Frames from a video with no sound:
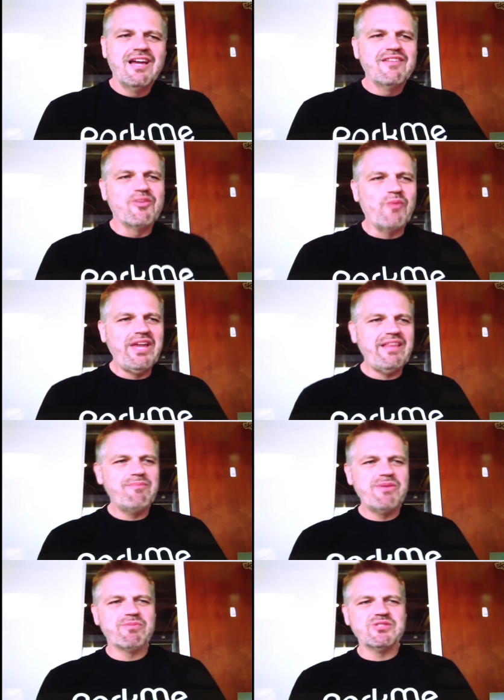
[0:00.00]
The way that
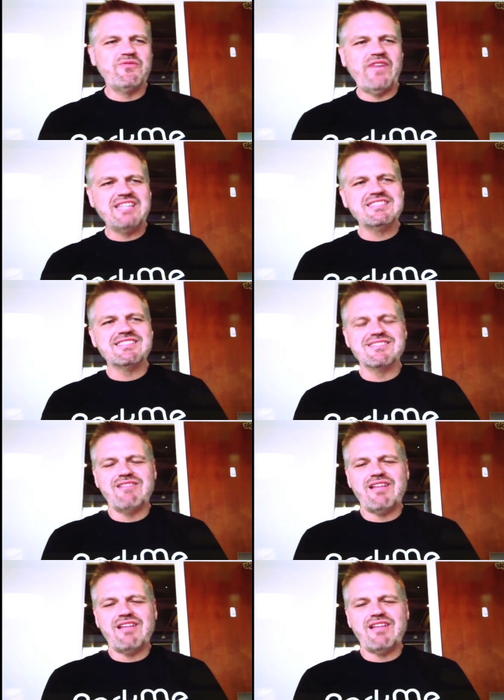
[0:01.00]
people's faces
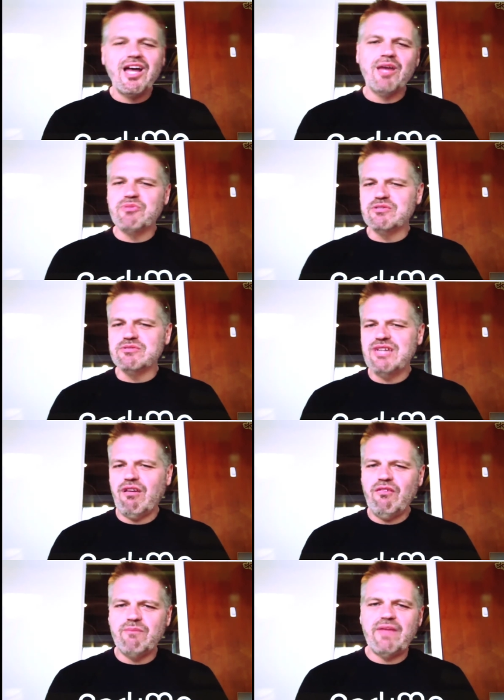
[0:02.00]
light up when you tell
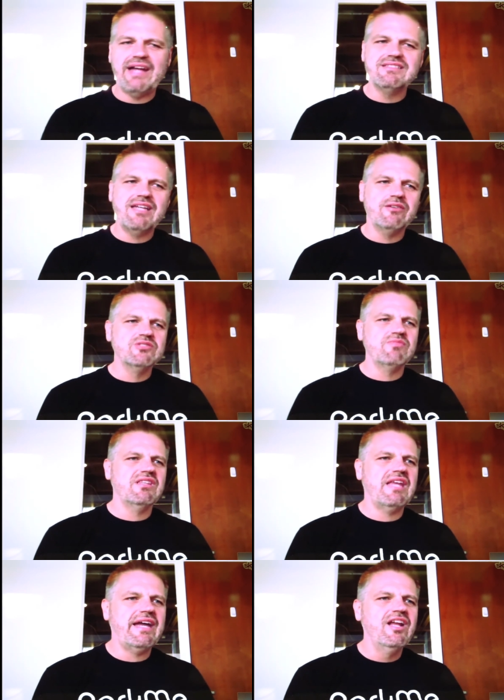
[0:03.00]
them that tells me
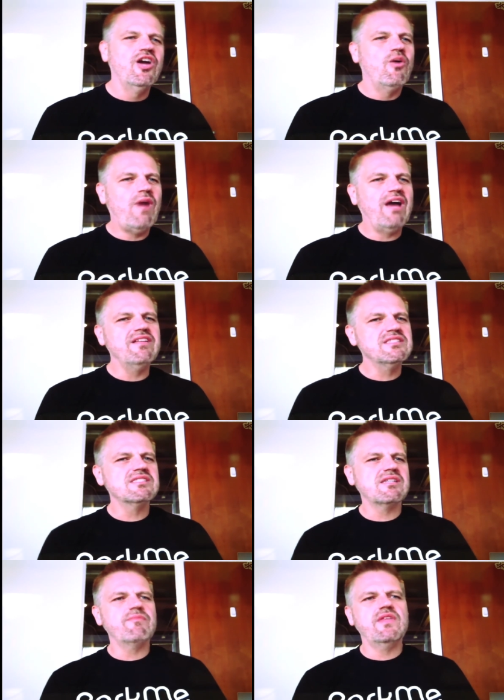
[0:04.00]
that, wow, this is
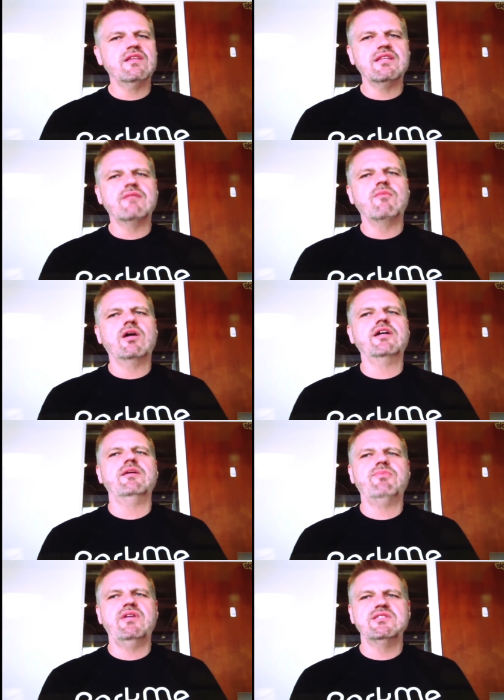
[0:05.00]
something that the
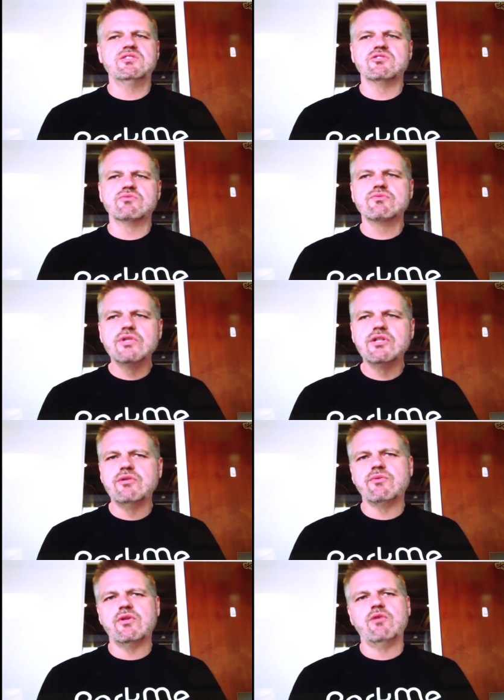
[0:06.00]
marketplace has really,
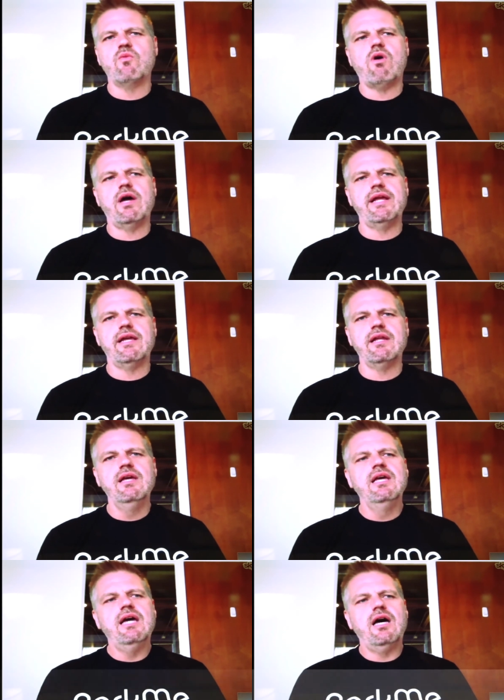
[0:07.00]
really wanted.
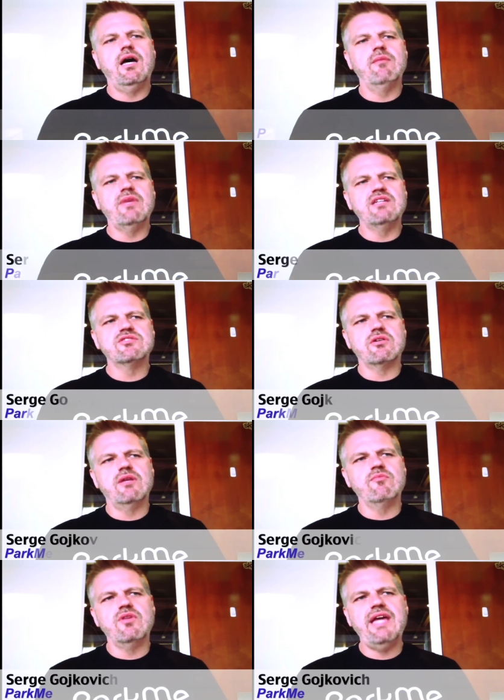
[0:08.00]
Um, and so
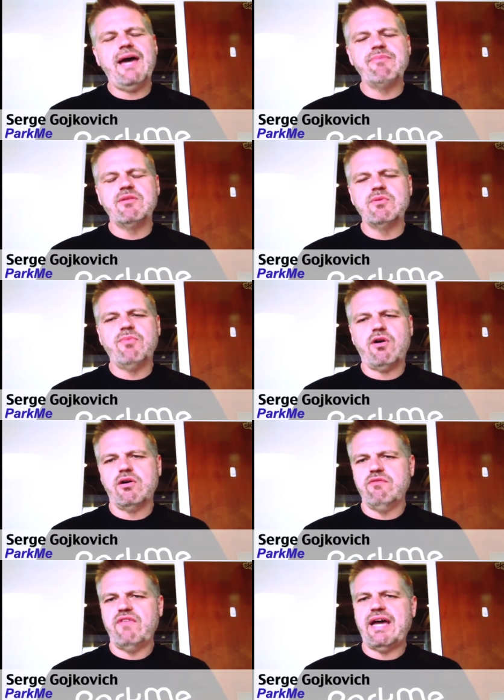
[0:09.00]
I'm really happy to be
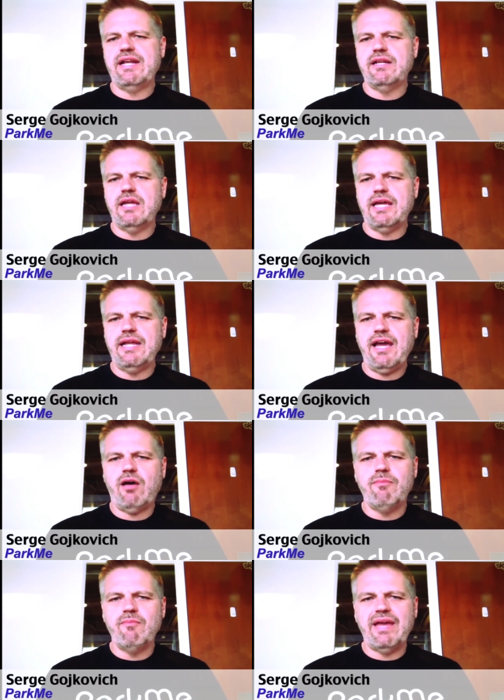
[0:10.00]
part of that and, and
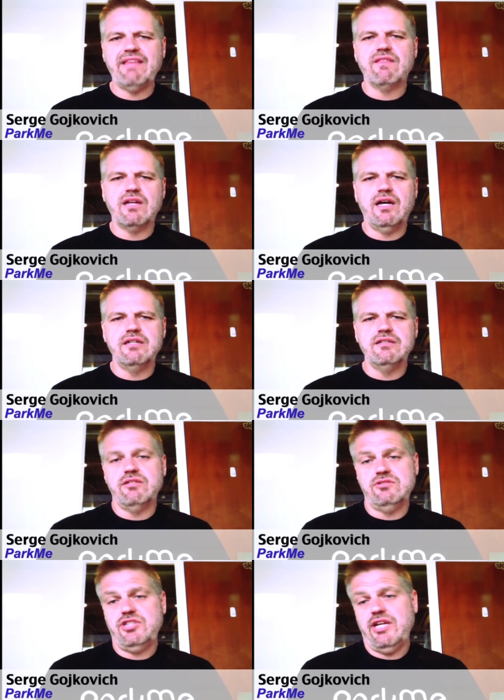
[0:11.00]
help make, uh, you
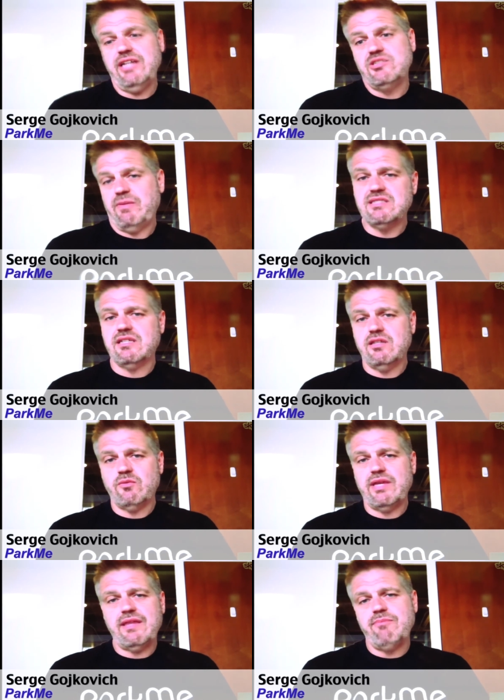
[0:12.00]
know, change basically the
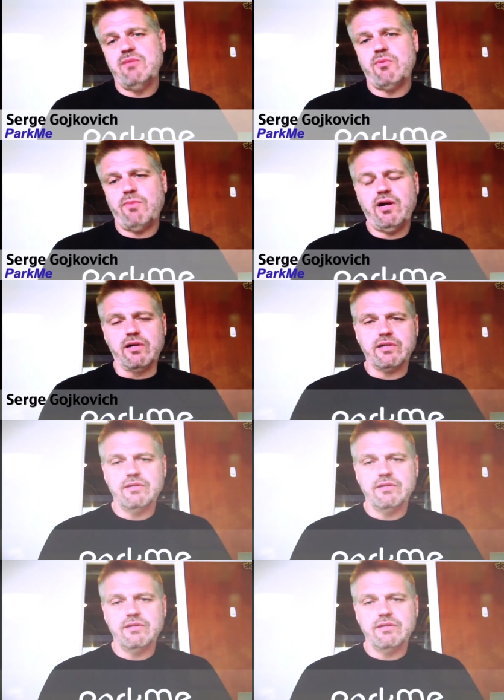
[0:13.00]
way that people park.